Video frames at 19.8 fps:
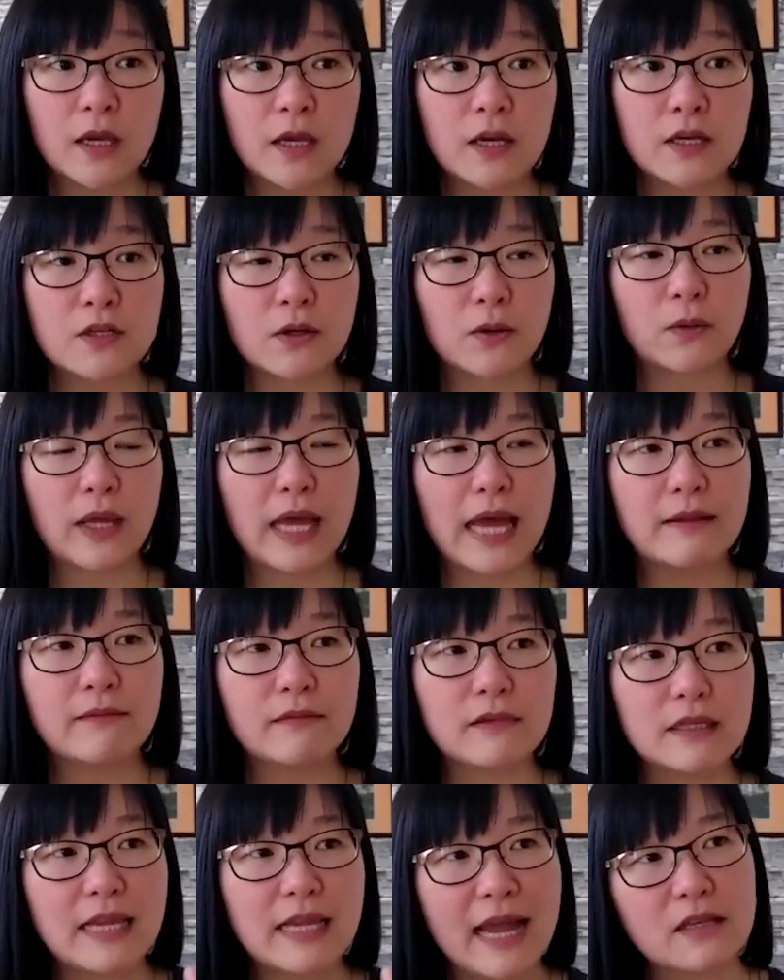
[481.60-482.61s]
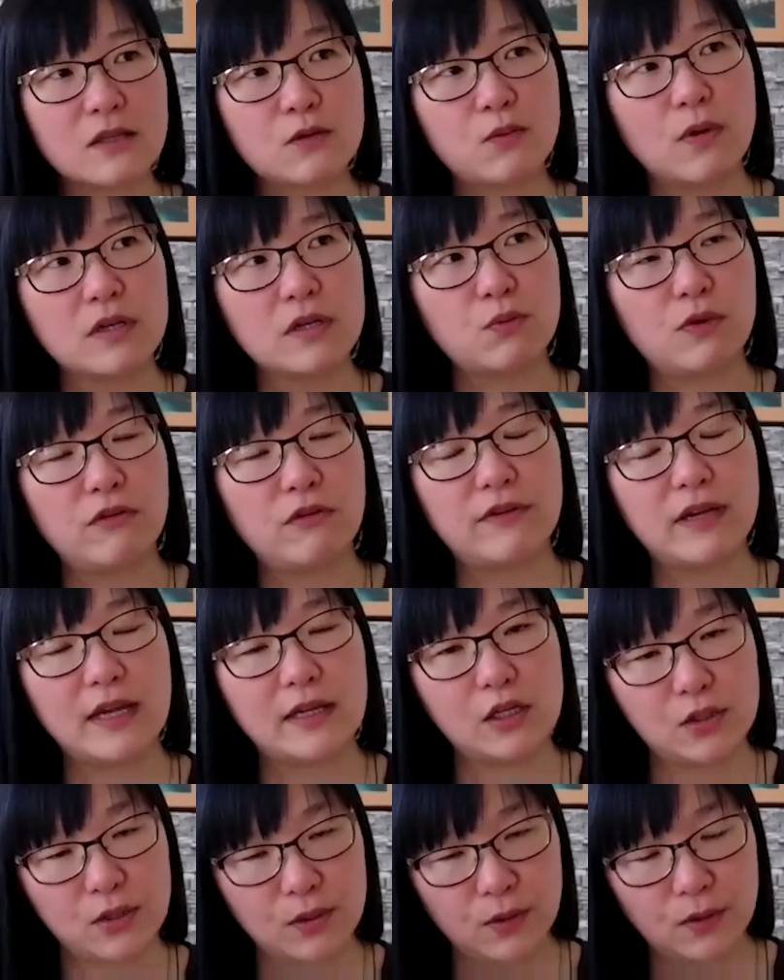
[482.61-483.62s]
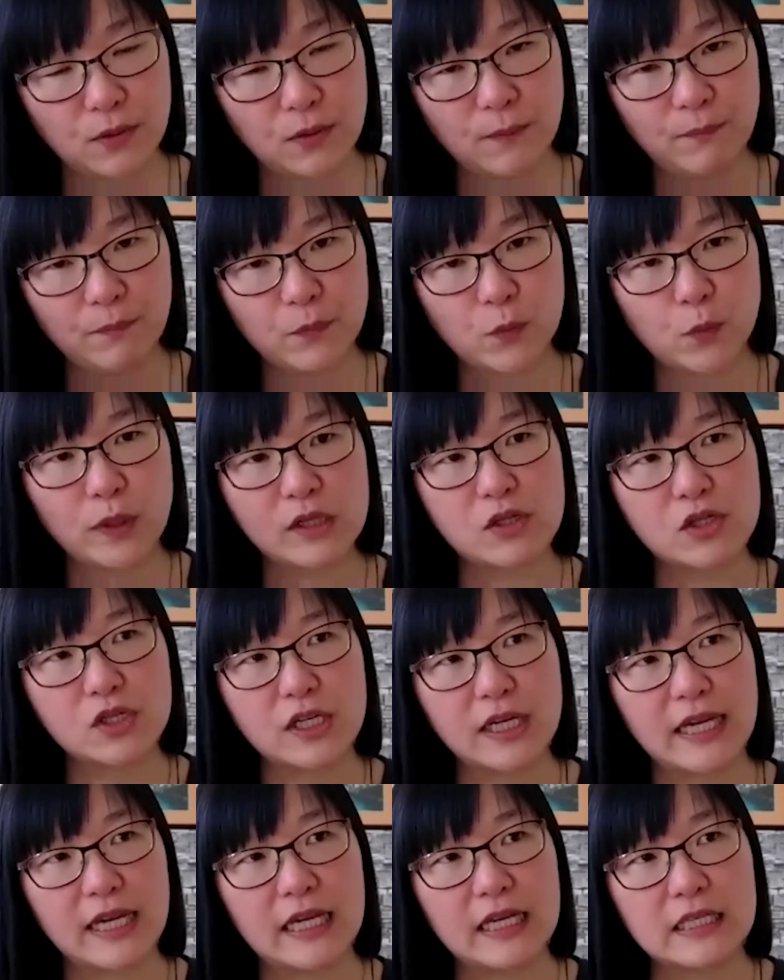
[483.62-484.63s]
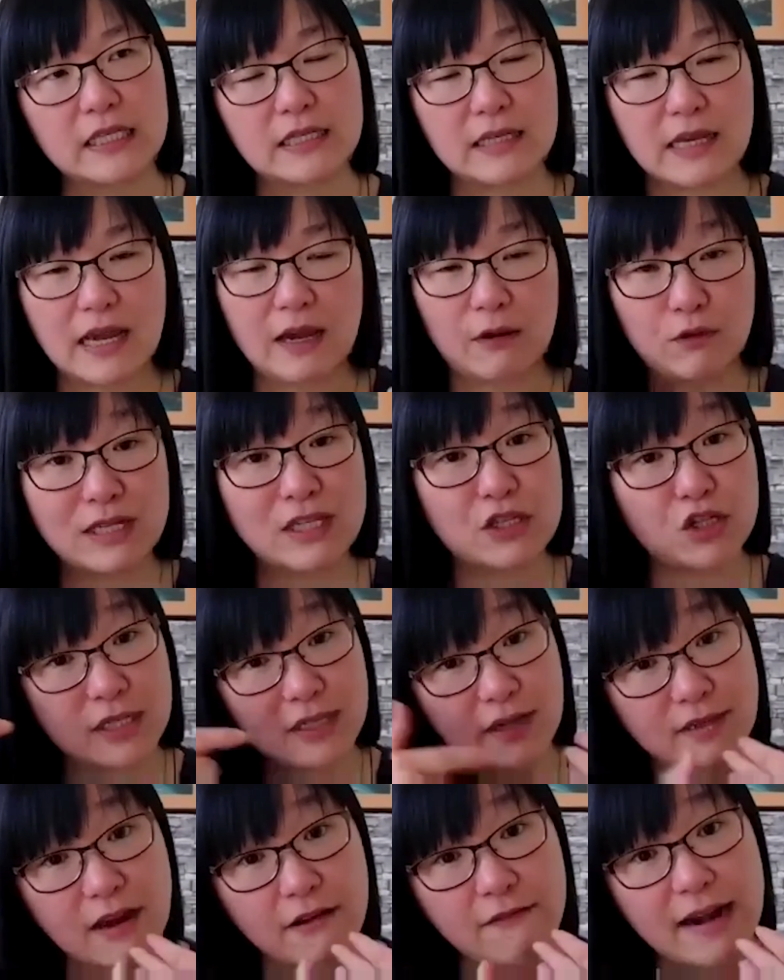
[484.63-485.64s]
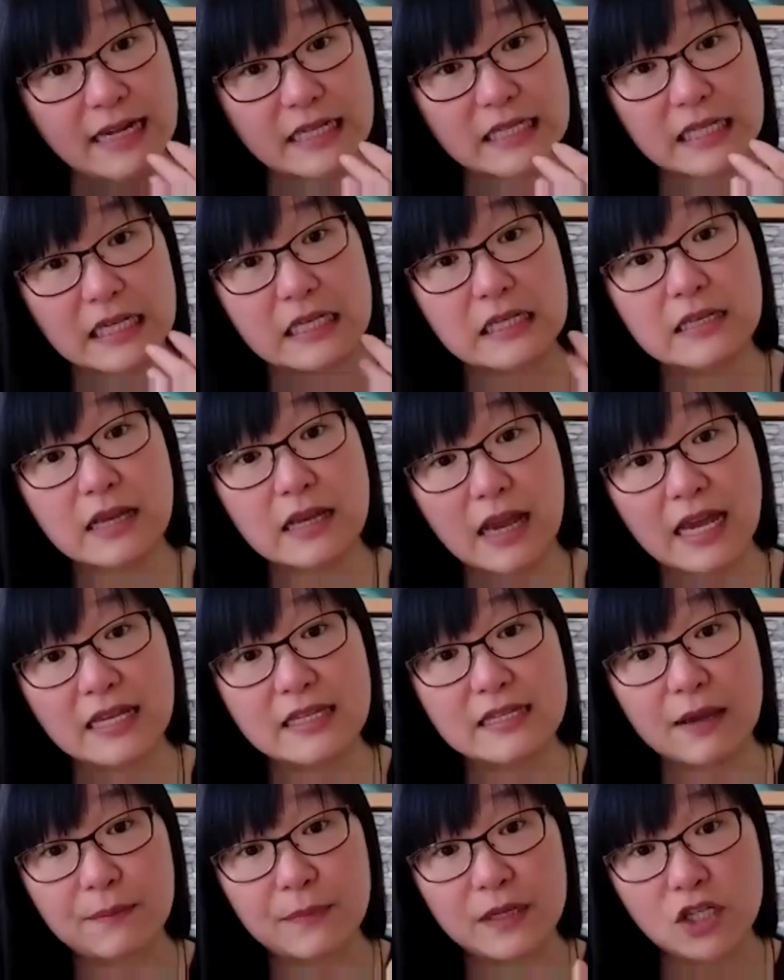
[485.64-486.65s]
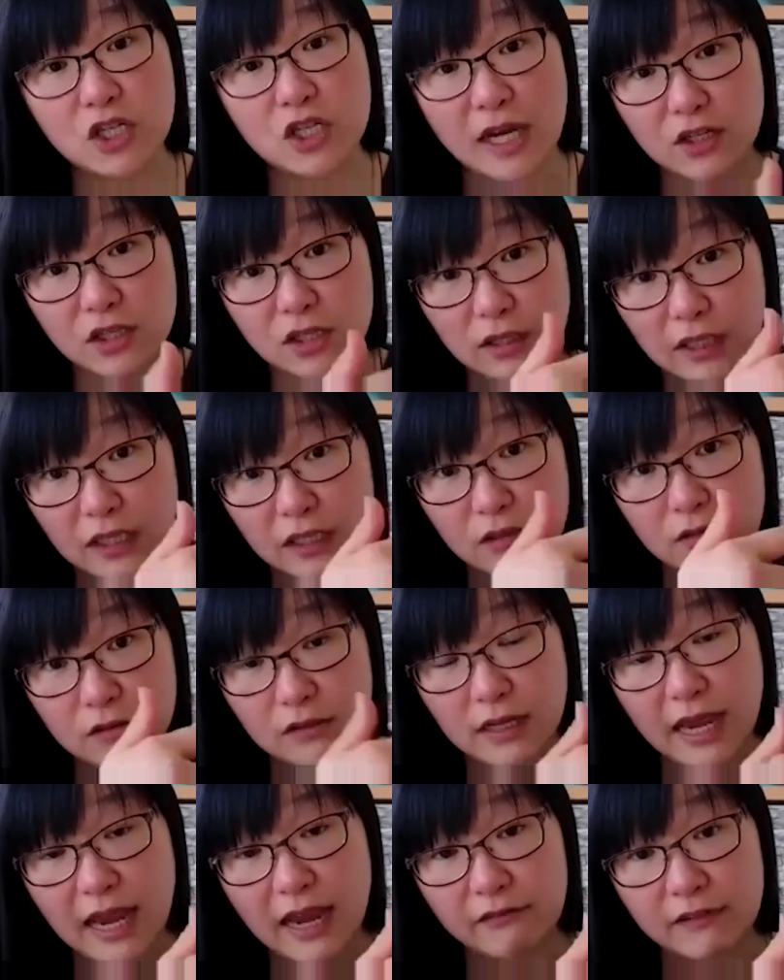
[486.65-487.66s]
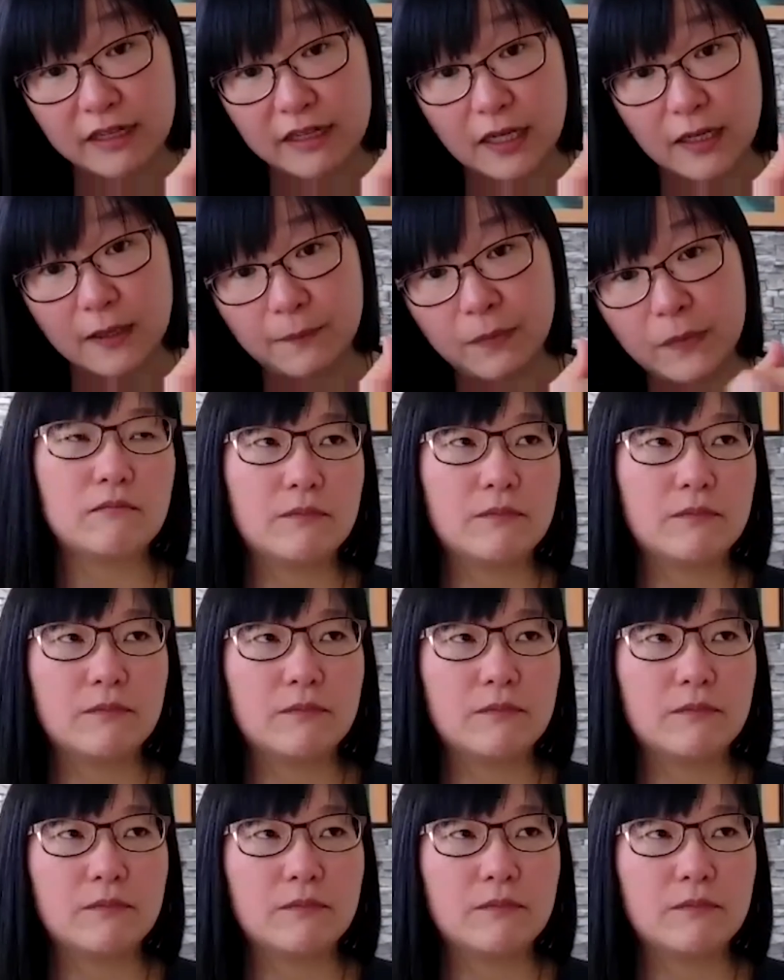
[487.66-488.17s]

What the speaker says: So, and that was with a tool which is a direct enzyme injection into the area.